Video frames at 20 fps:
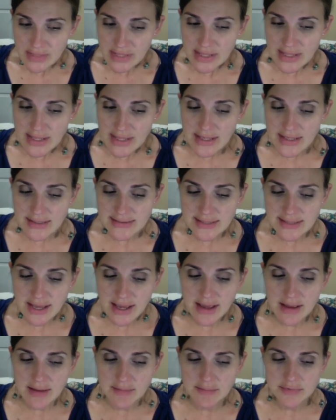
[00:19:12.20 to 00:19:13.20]
is
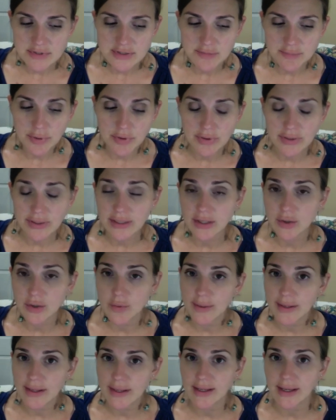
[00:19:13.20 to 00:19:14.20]
to pull in a
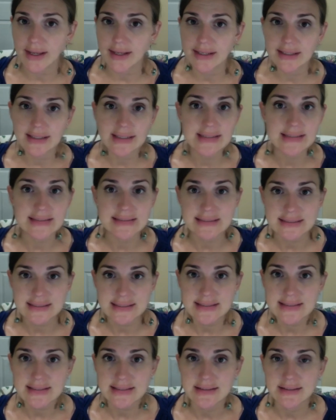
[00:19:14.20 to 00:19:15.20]
quick kind of
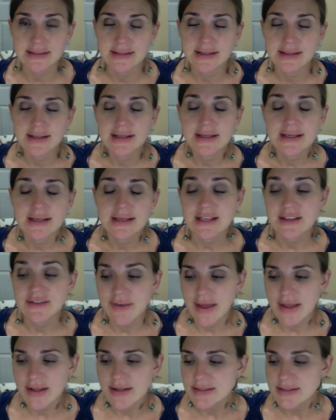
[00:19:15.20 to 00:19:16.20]
instant
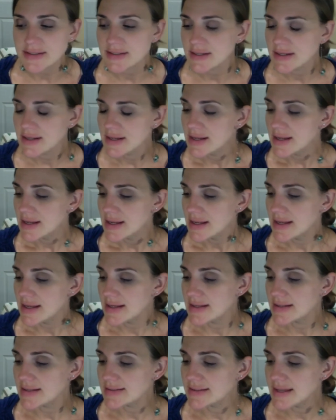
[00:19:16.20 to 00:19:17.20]
event
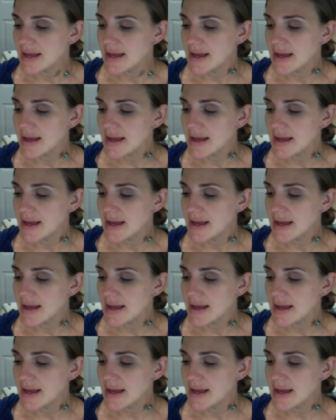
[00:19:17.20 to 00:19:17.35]
is,